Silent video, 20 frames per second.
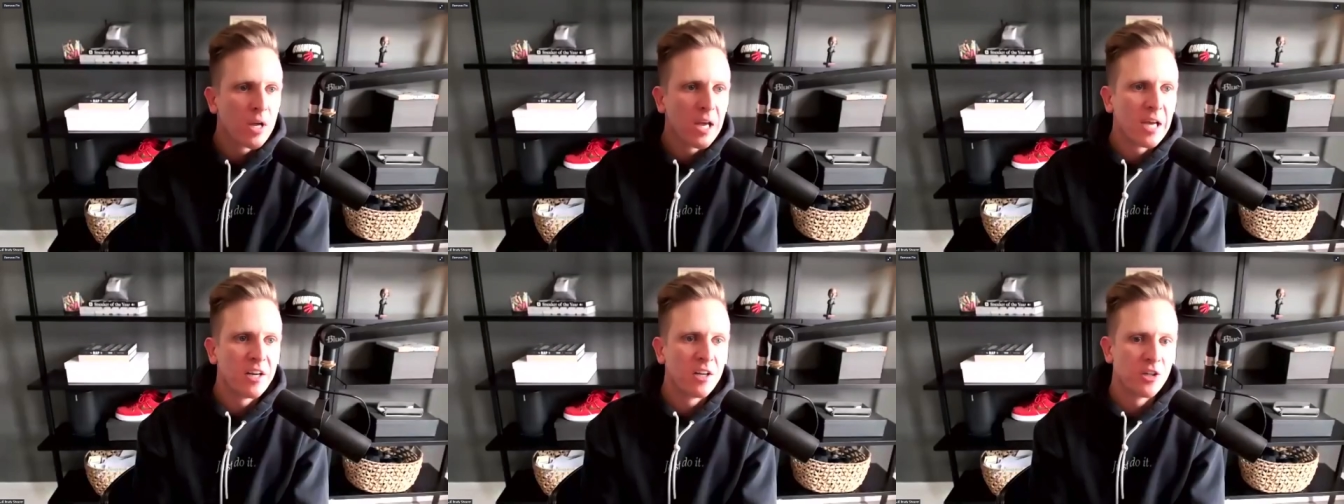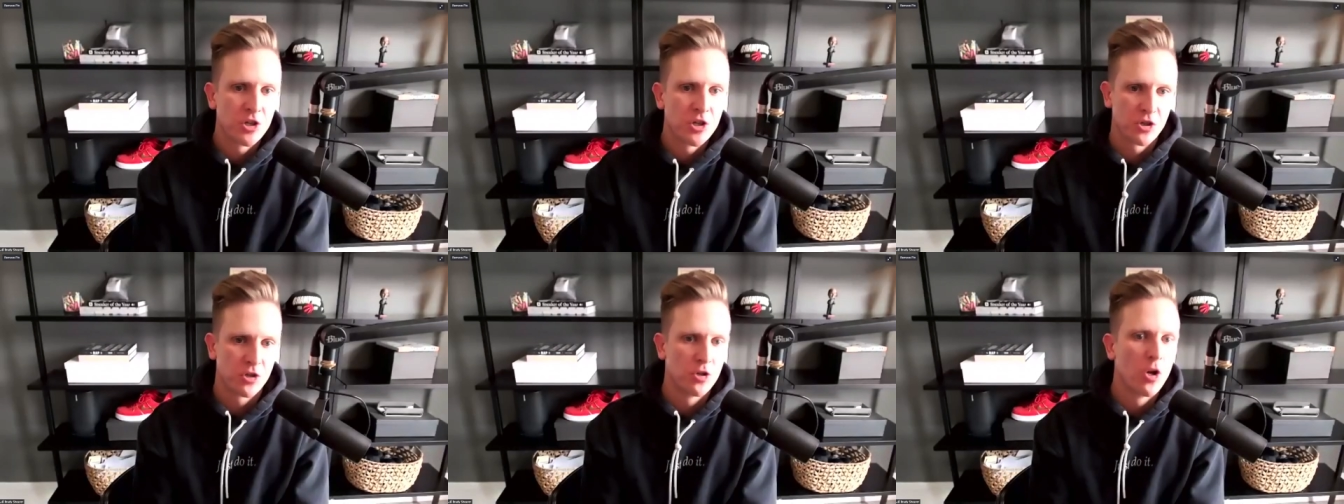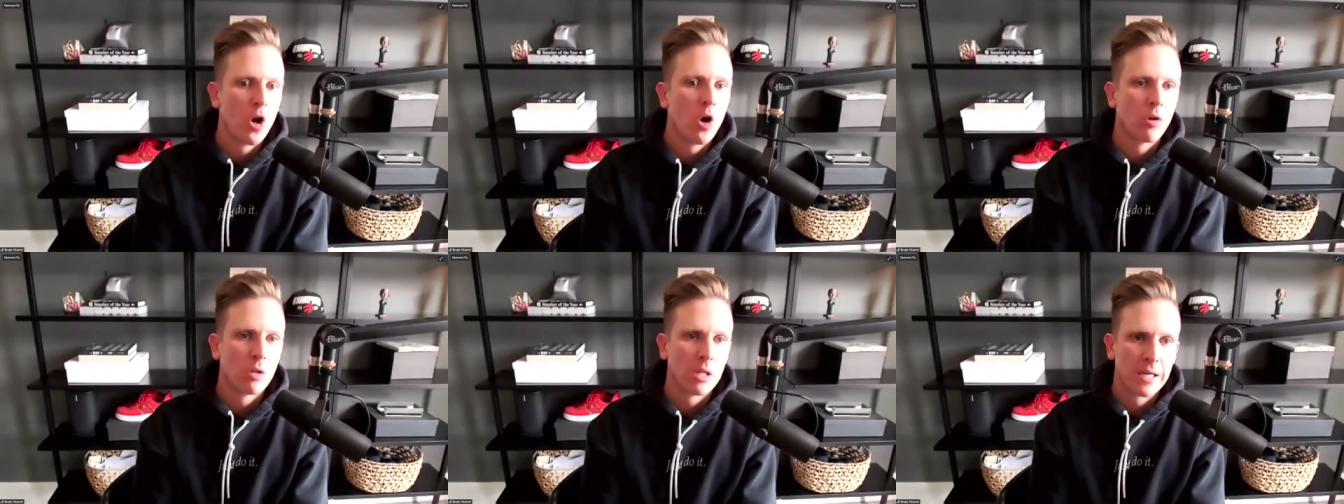to just
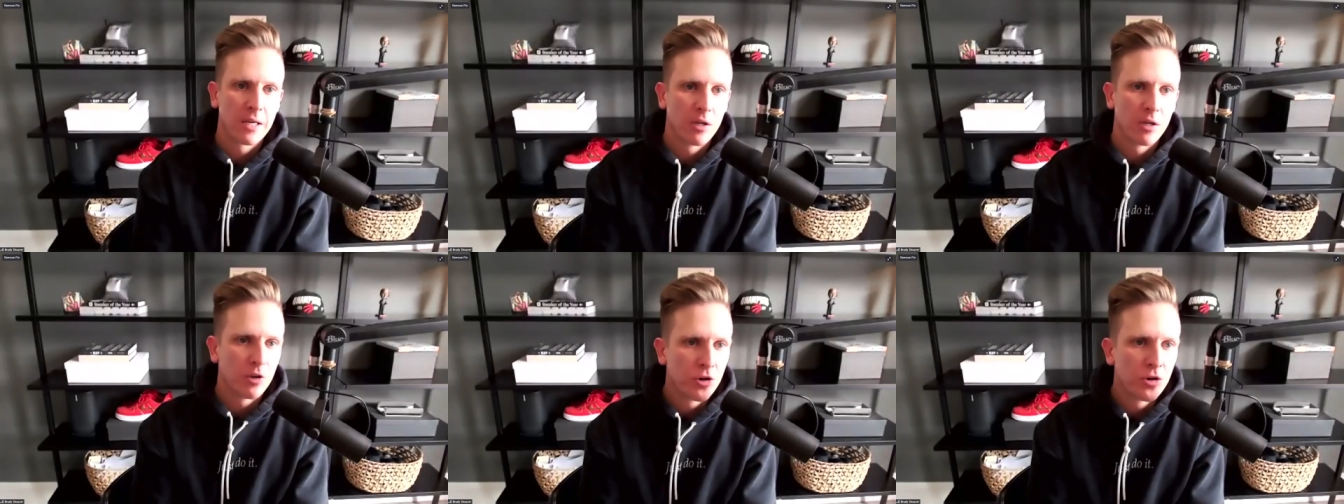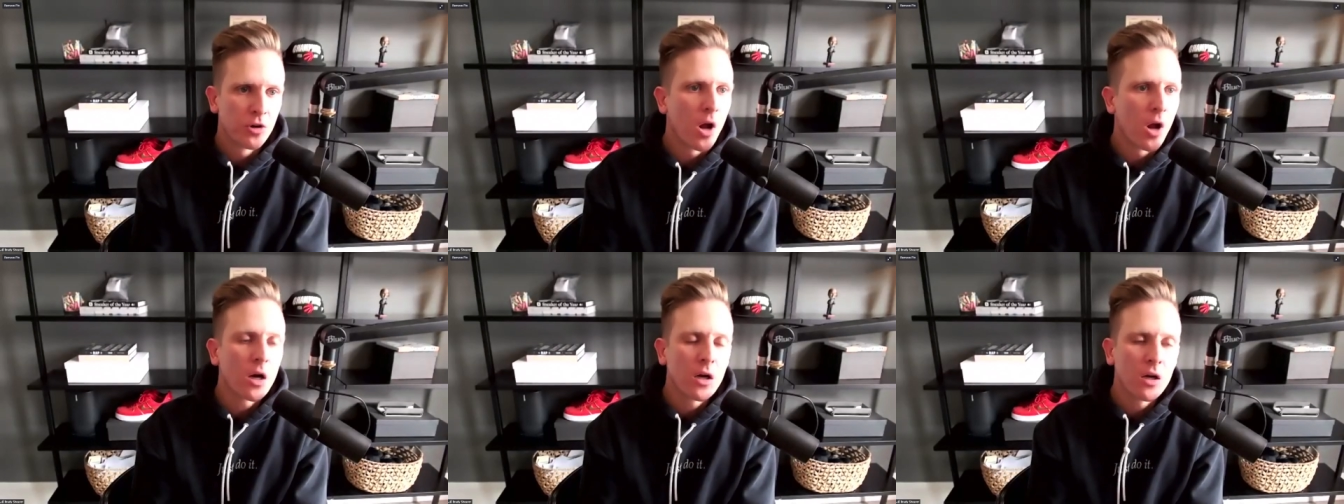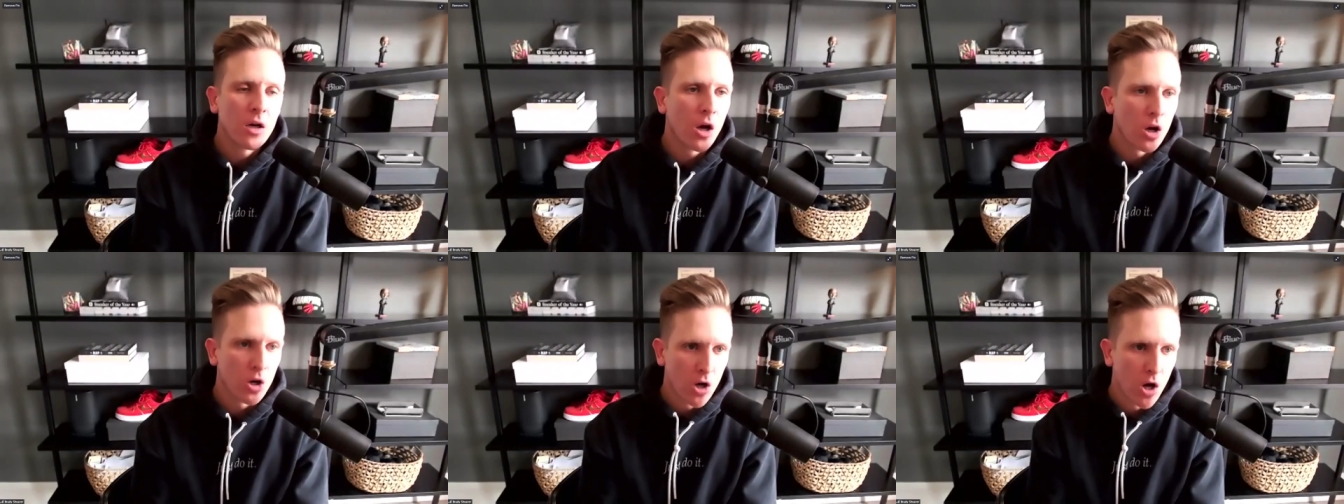know, like, you're not
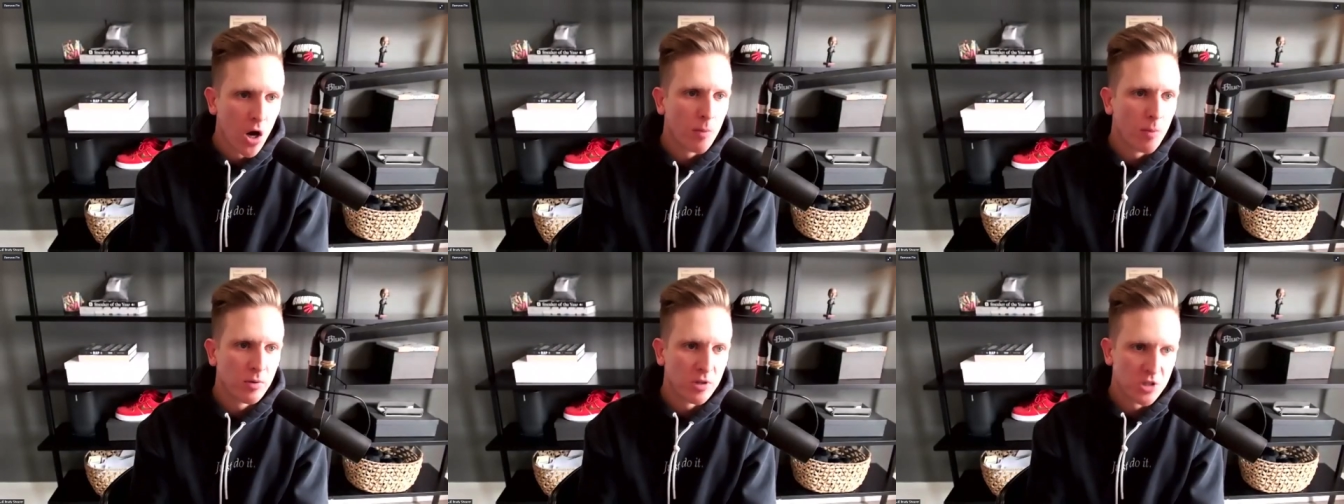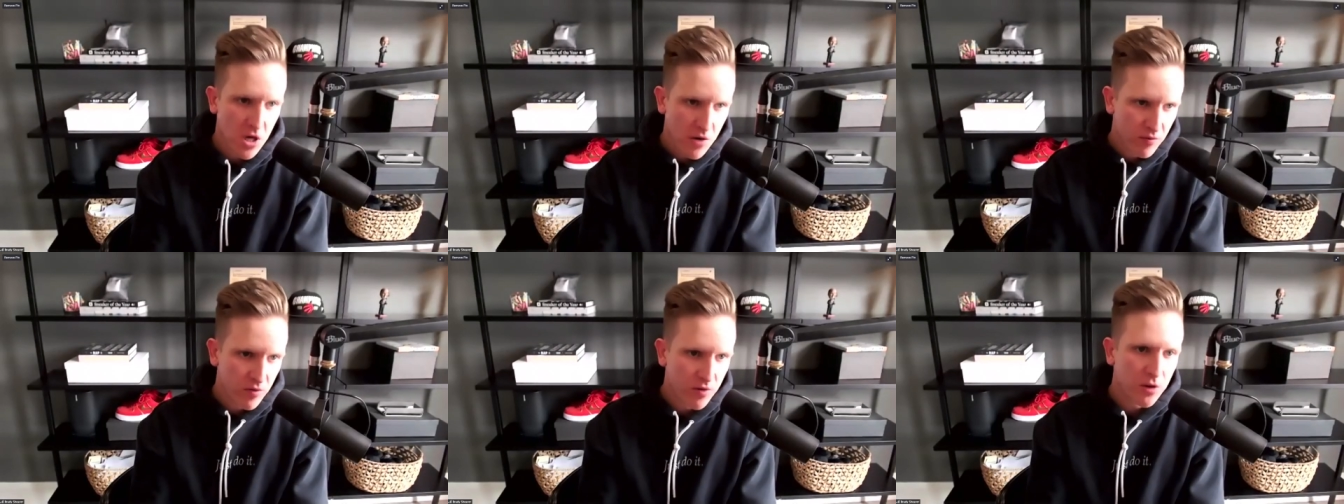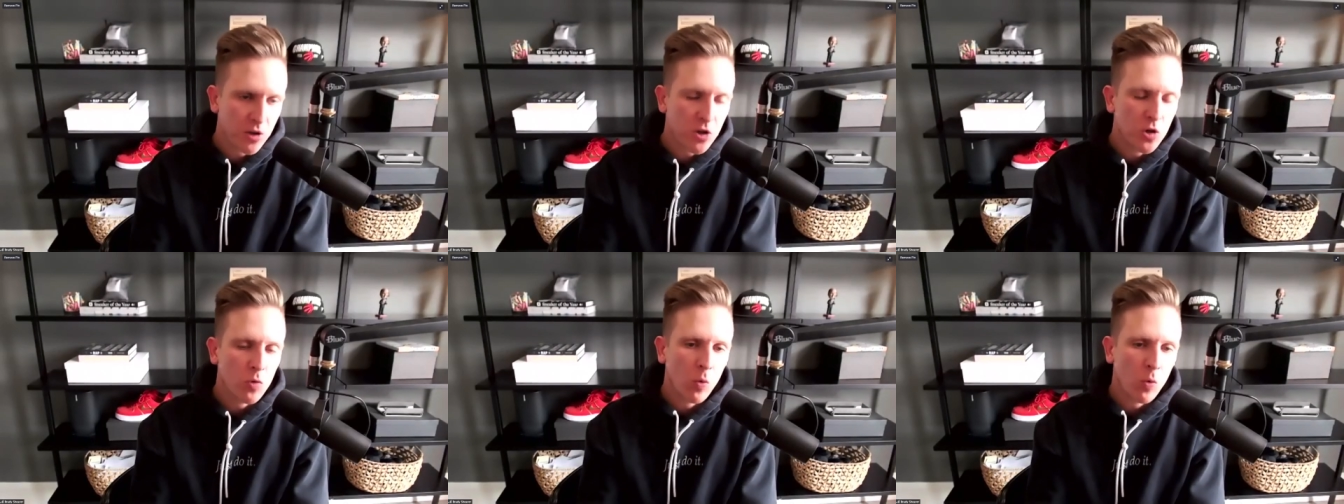going to accomplish
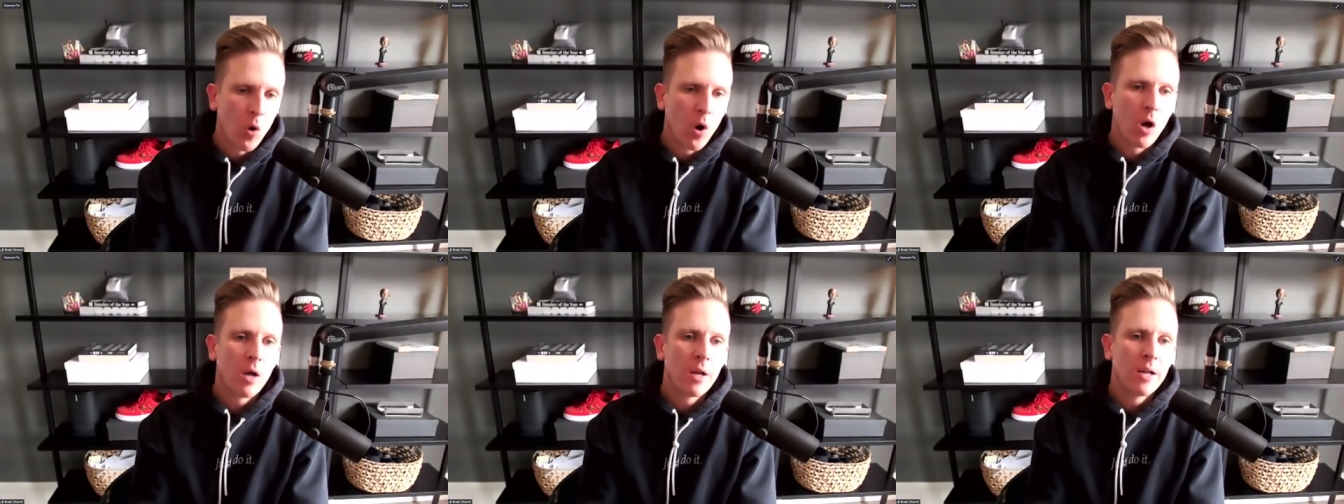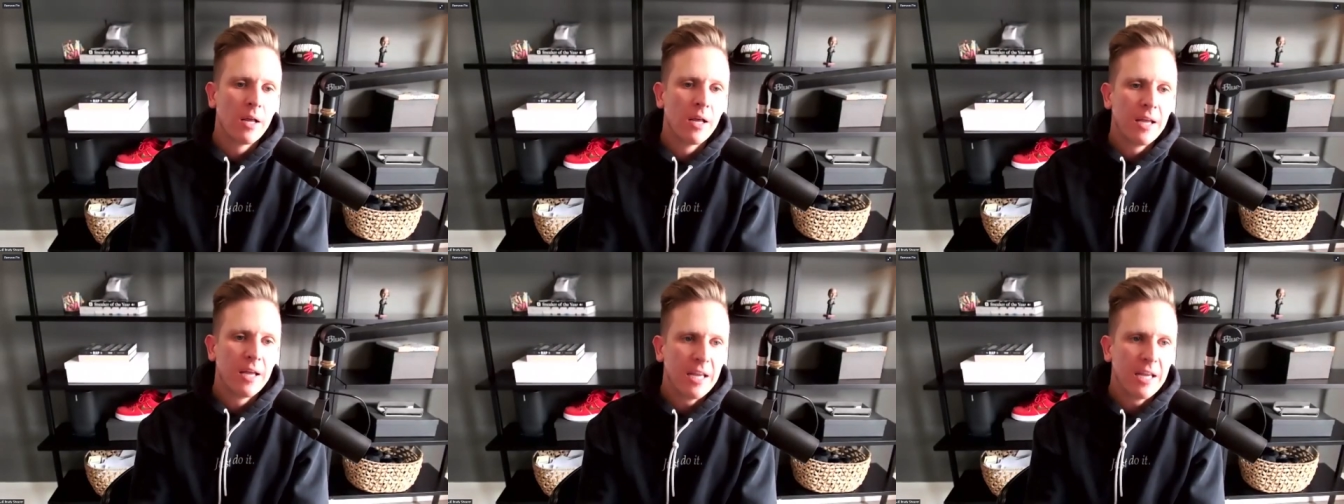everything you want